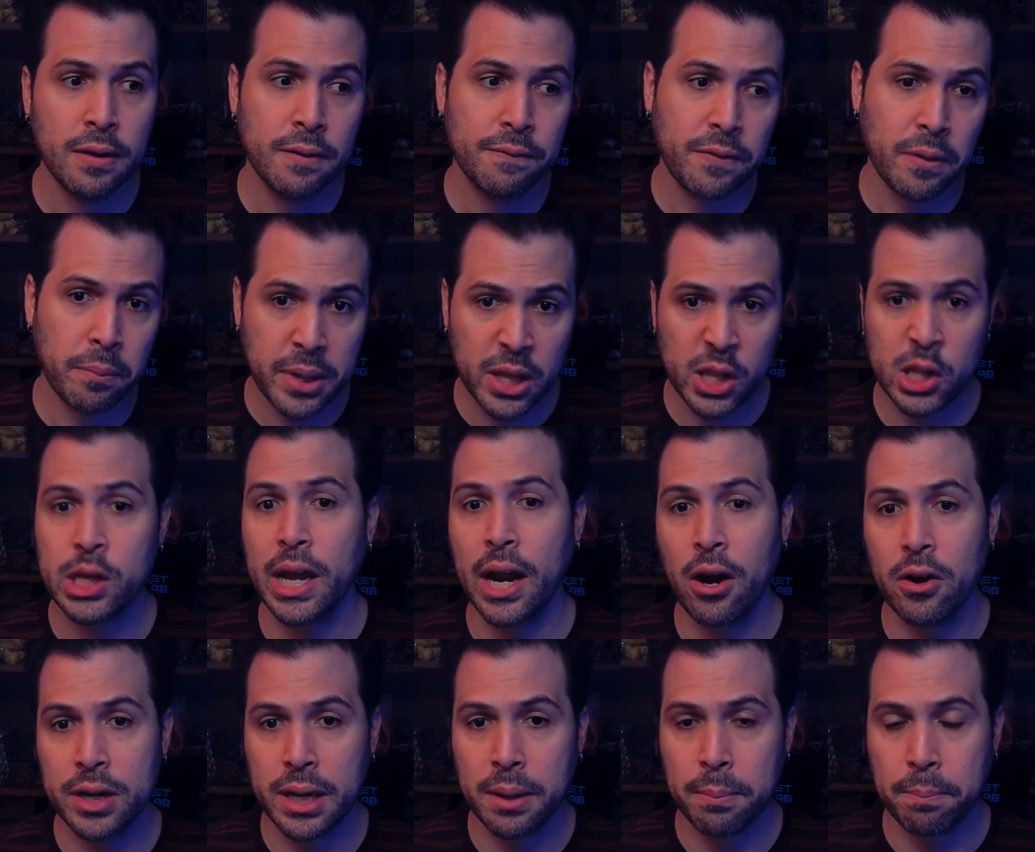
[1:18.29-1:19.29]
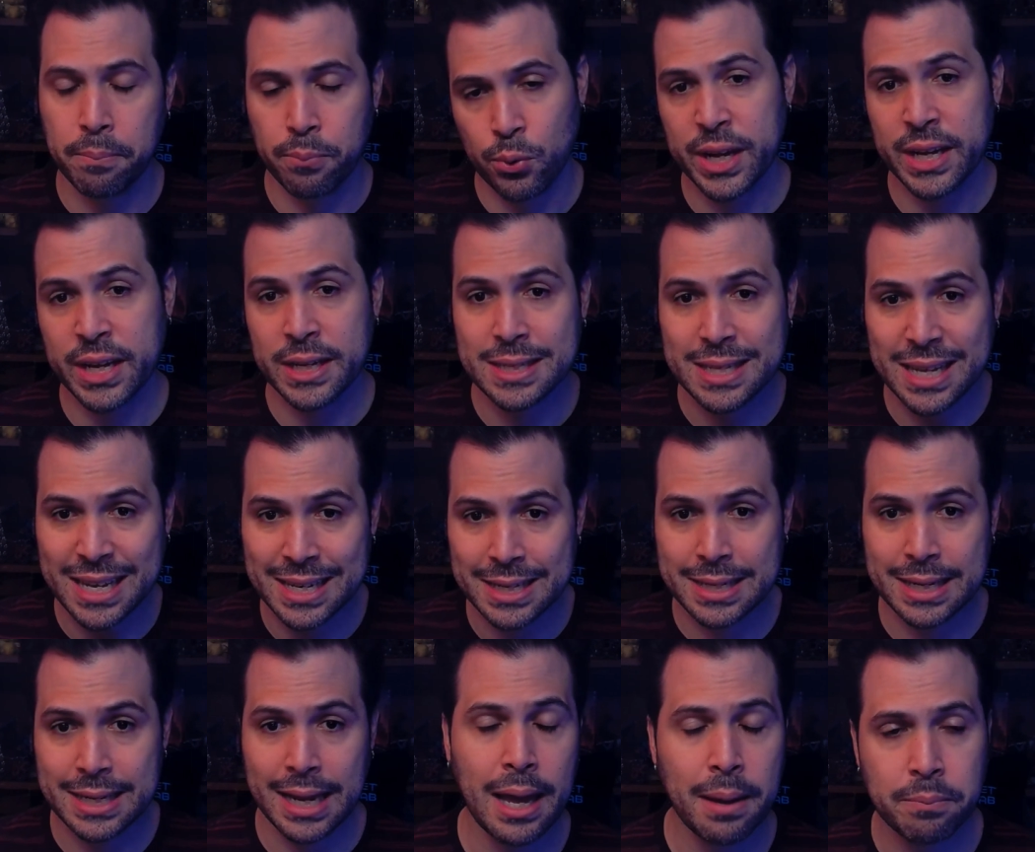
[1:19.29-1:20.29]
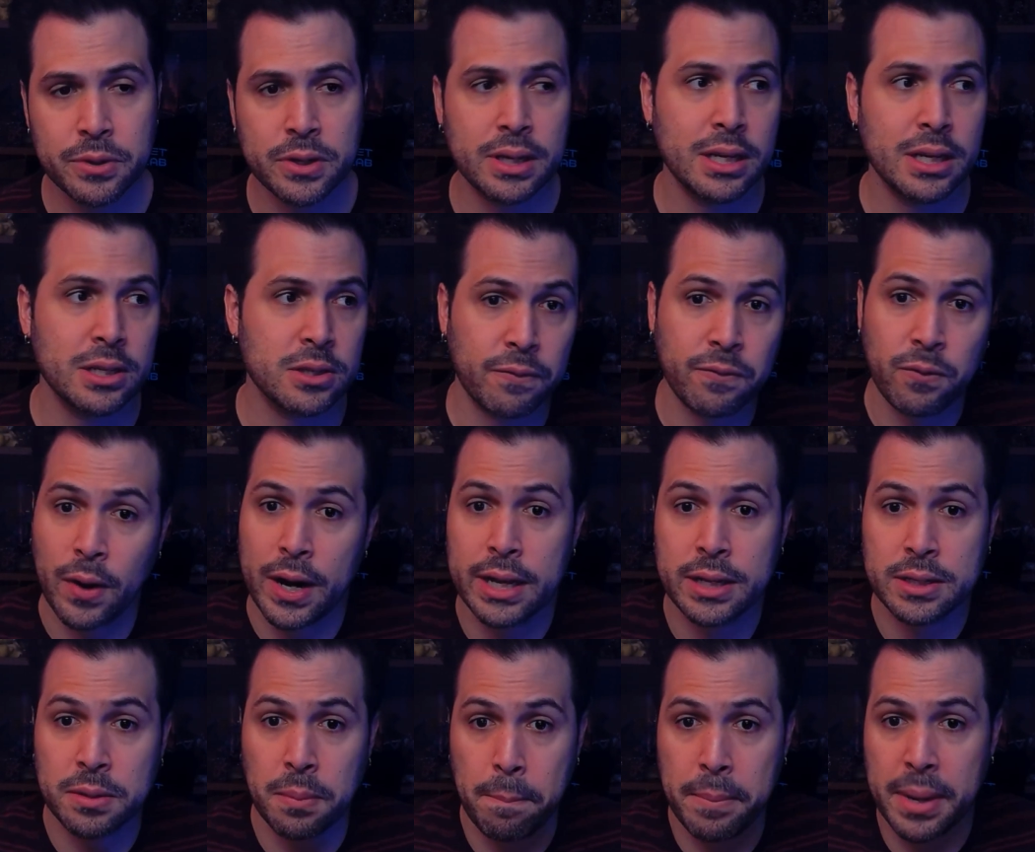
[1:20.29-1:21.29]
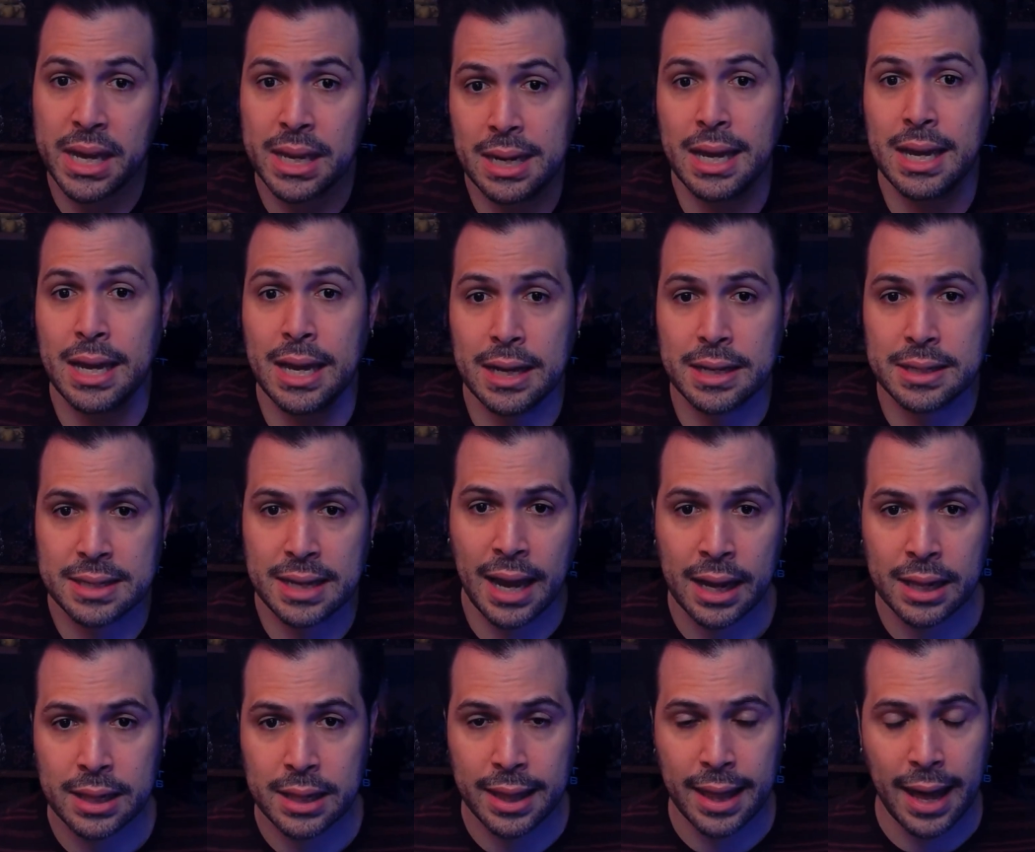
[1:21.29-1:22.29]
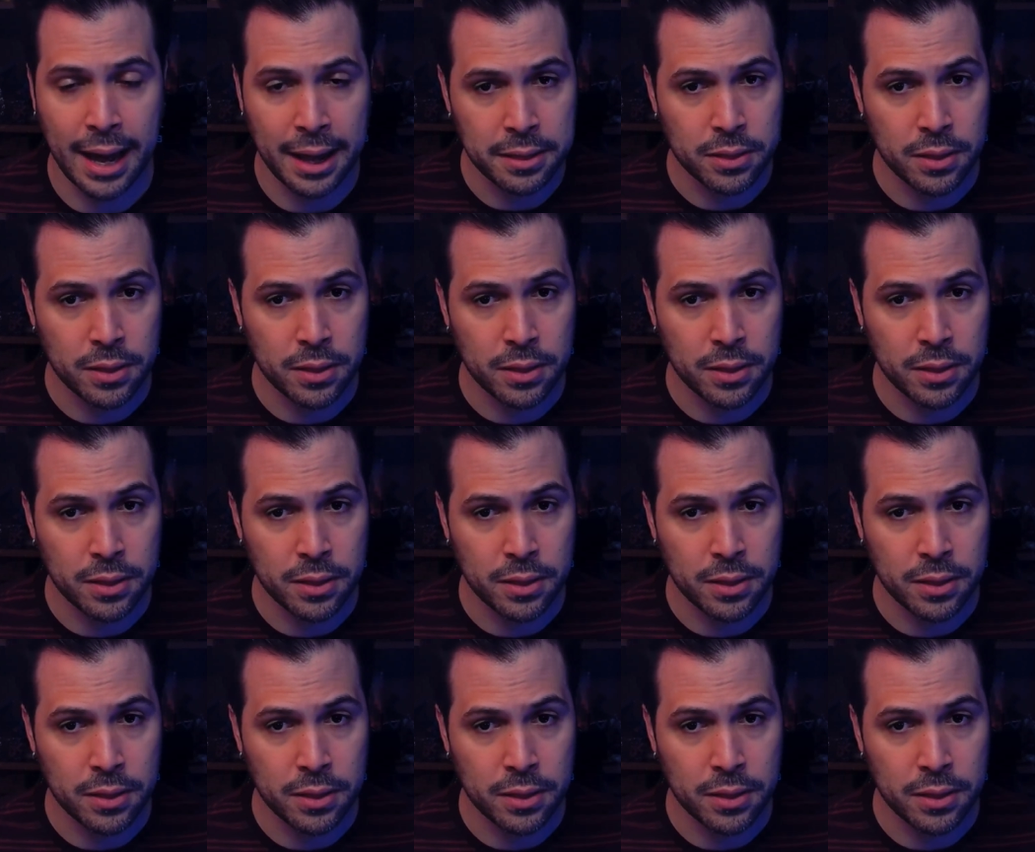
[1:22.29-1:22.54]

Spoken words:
Familiarity breeds contempt is a phrase meaning exactly that.